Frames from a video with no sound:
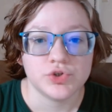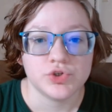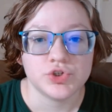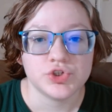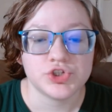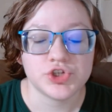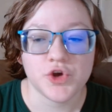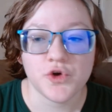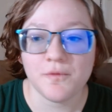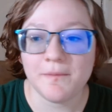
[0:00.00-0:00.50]

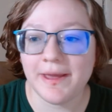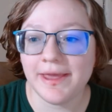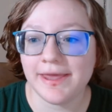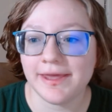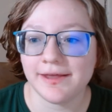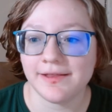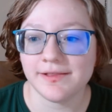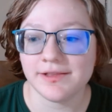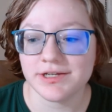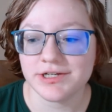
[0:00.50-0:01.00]
So, my
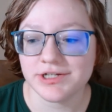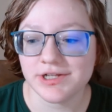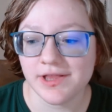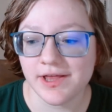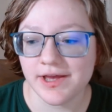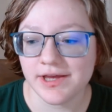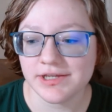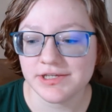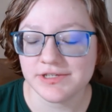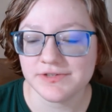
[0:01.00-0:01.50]
English
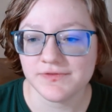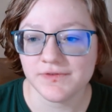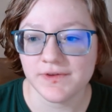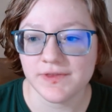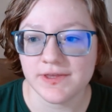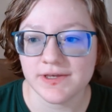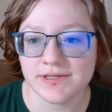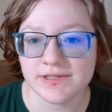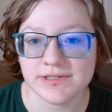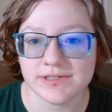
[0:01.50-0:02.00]
class for
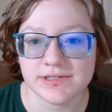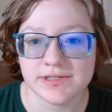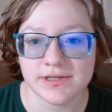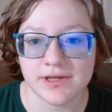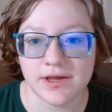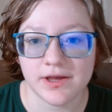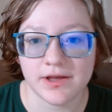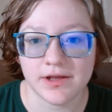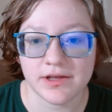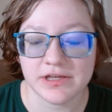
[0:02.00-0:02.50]
this
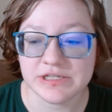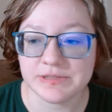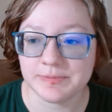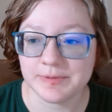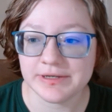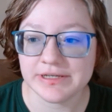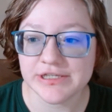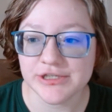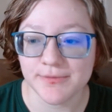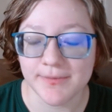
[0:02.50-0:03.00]

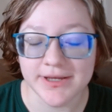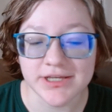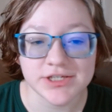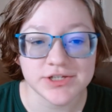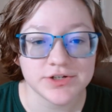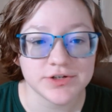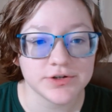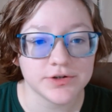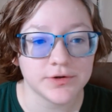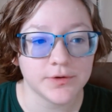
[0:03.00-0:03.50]
spring
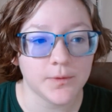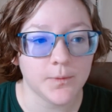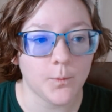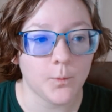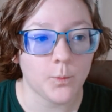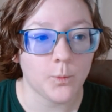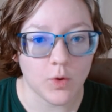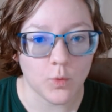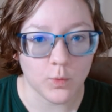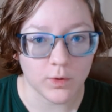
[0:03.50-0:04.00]
semester,
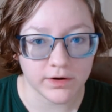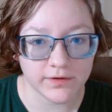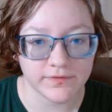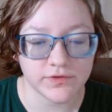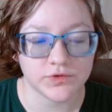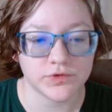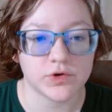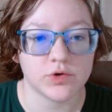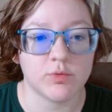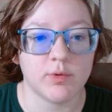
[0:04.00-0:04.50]
one of
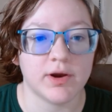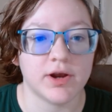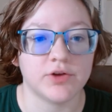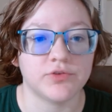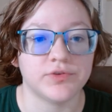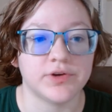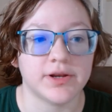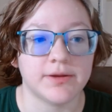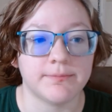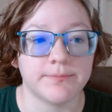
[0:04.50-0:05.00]
the required
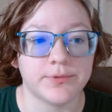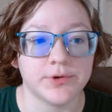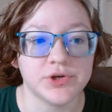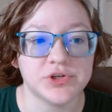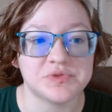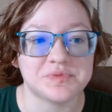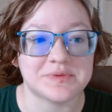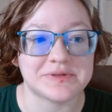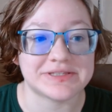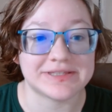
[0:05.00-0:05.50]
reading
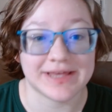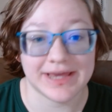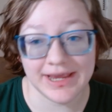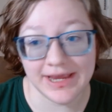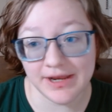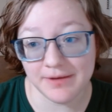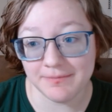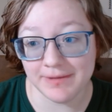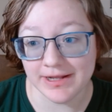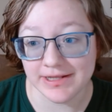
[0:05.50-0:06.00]
books was The
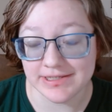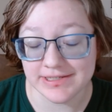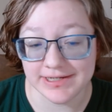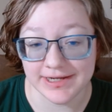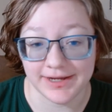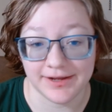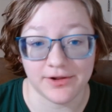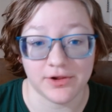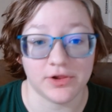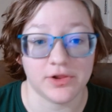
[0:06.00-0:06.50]
Handmaid's
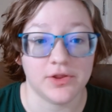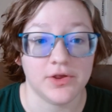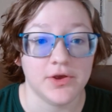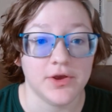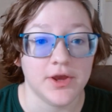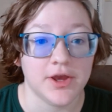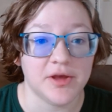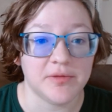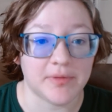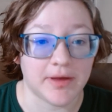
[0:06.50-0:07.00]
Tale
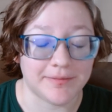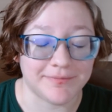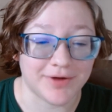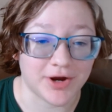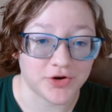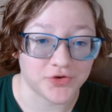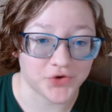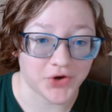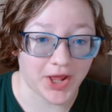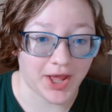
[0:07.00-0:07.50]
by
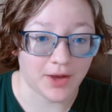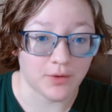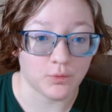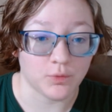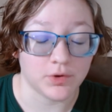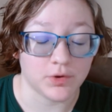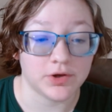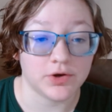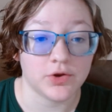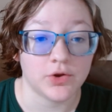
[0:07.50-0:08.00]
Margaret
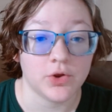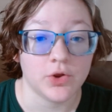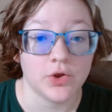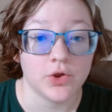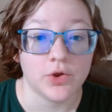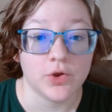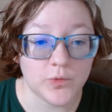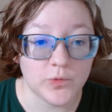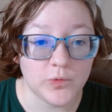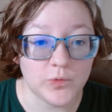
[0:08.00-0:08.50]
Atwood.
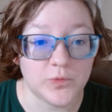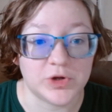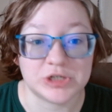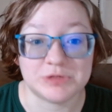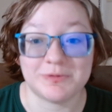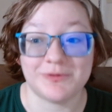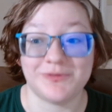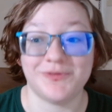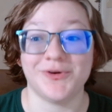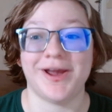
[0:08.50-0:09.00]
Which,
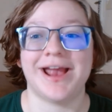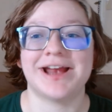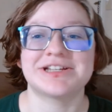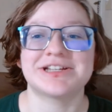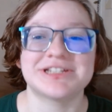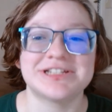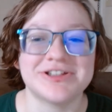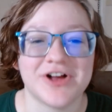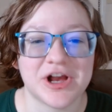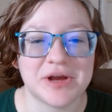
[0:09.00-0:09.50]
before I
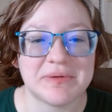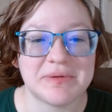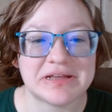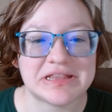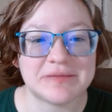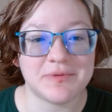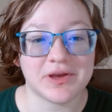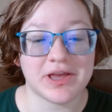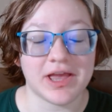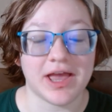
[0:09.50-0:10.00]
actually talk about
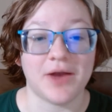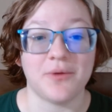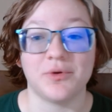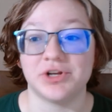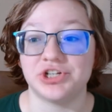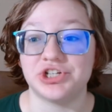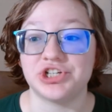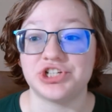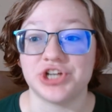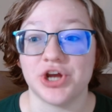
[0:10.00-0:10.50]
the book, I want
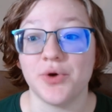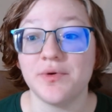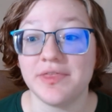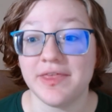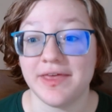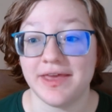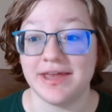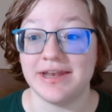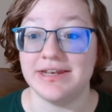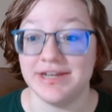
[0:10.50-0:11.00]
to show
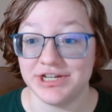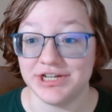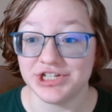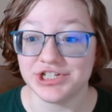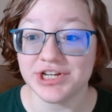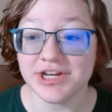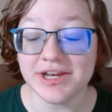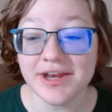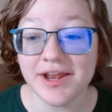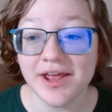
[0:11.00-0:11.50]
the
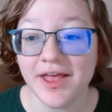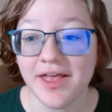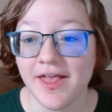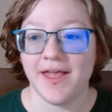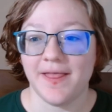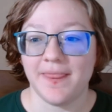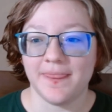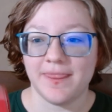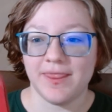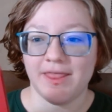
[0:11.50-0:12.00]
edition.
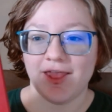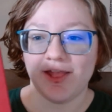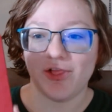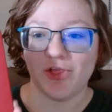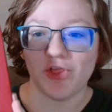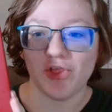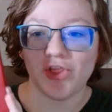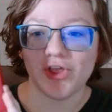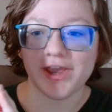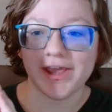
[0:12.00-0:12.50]

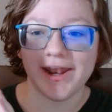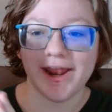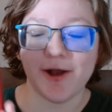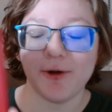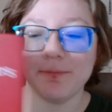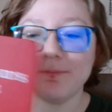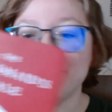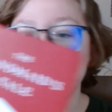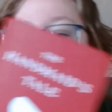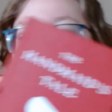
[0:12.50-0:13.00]
Look at
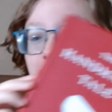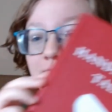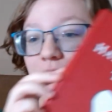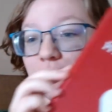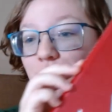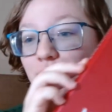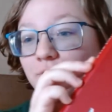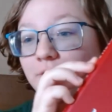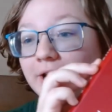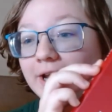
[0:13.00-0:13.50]
how
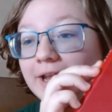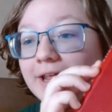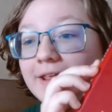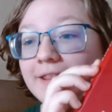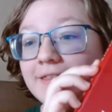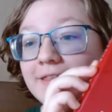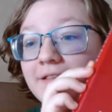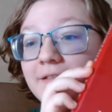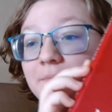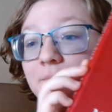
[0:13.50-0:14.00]
pretty
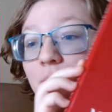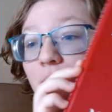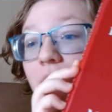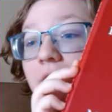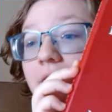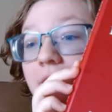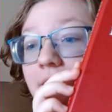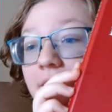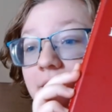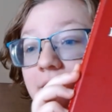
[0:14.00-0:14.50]
this
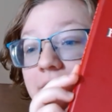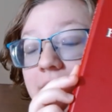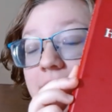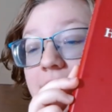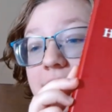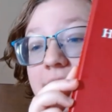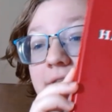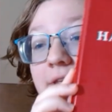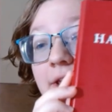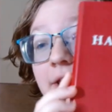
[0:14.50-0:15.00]
book is.